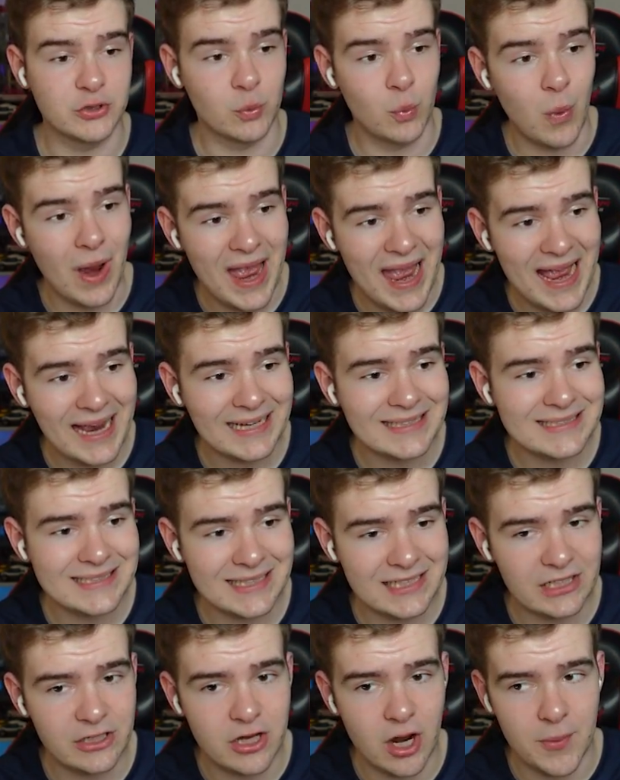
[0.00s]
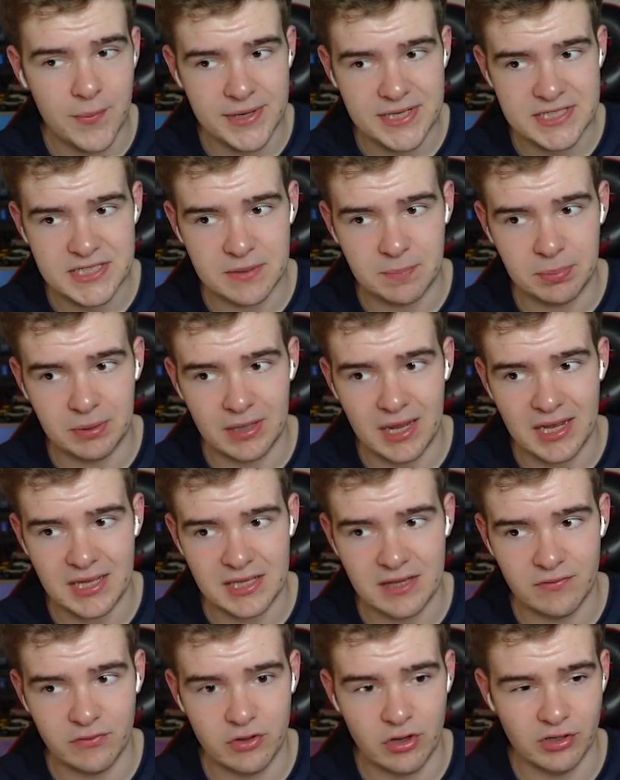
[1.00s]
where is he going to play?
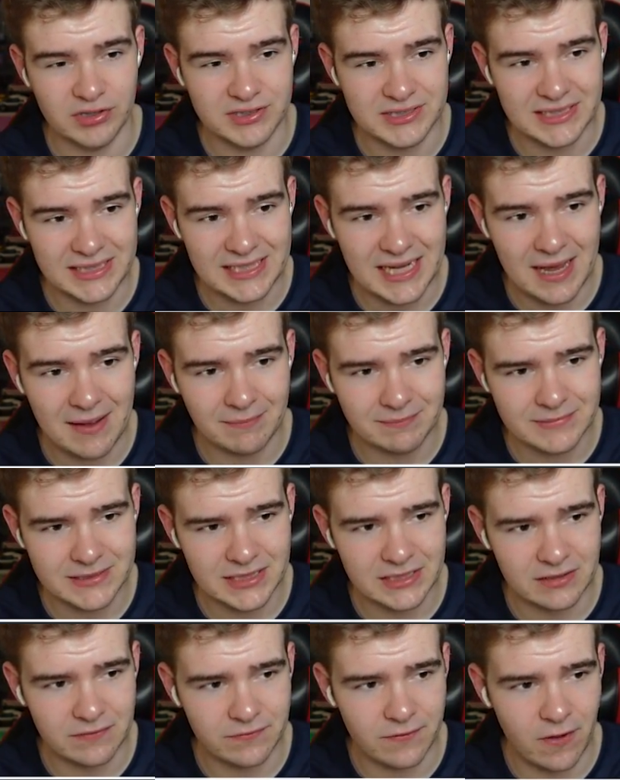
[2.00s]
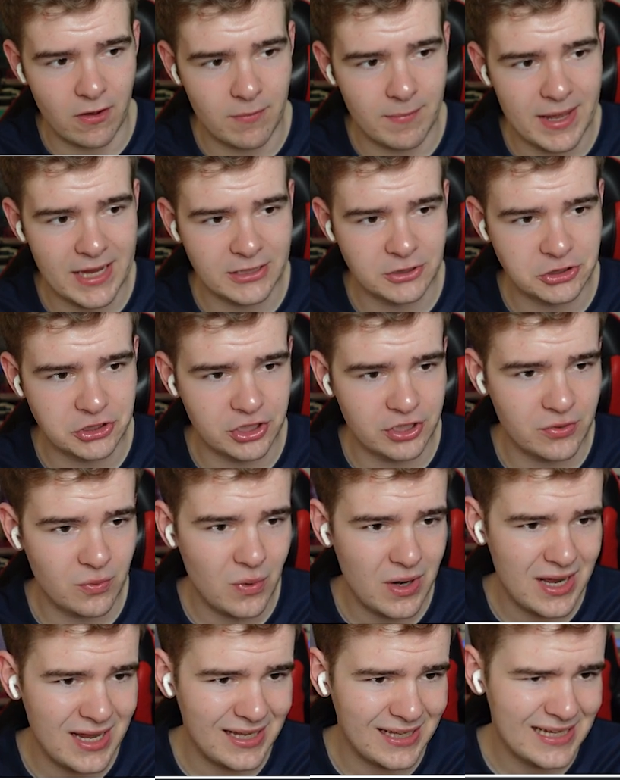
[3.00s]
You've got DMs in the formation.
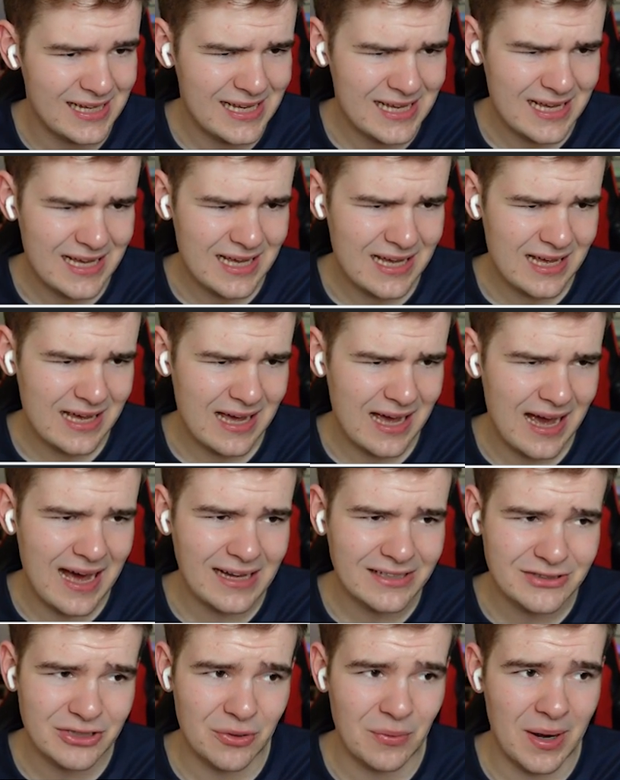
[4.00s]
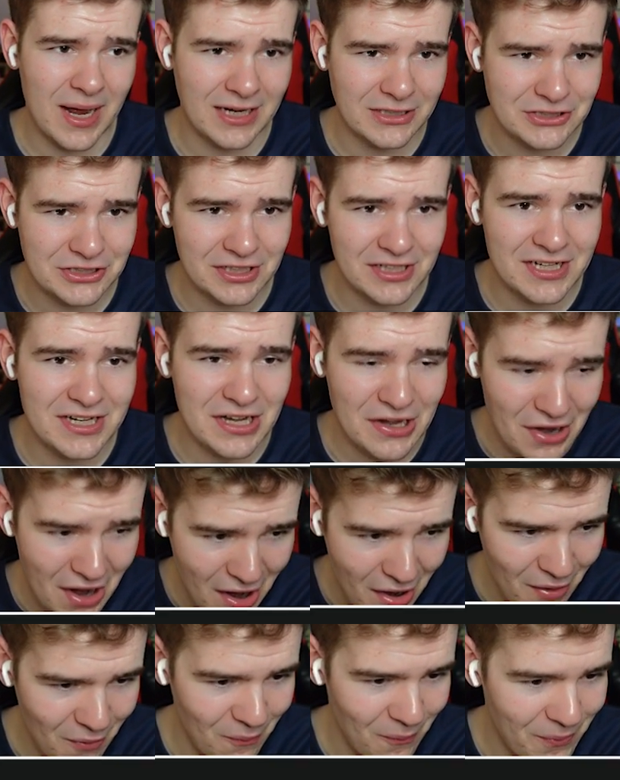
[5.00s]
Well, I don't actually
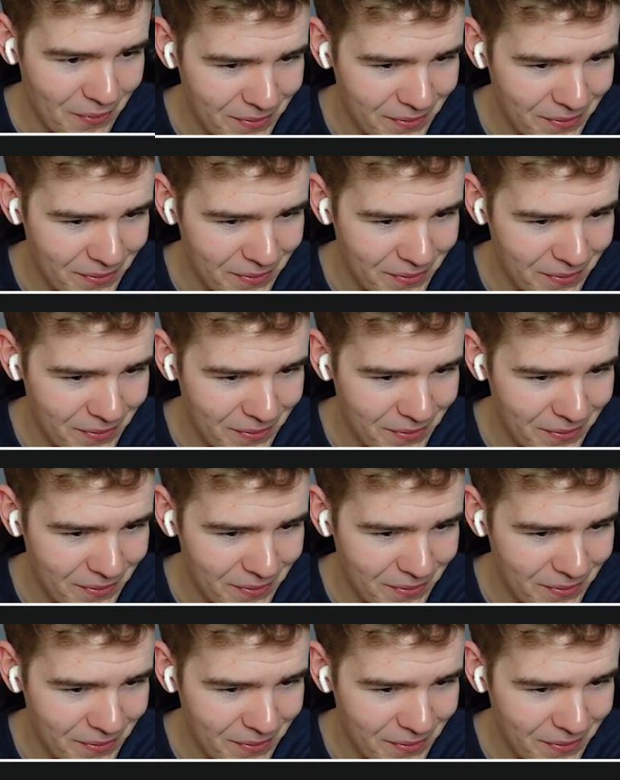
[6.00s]
know.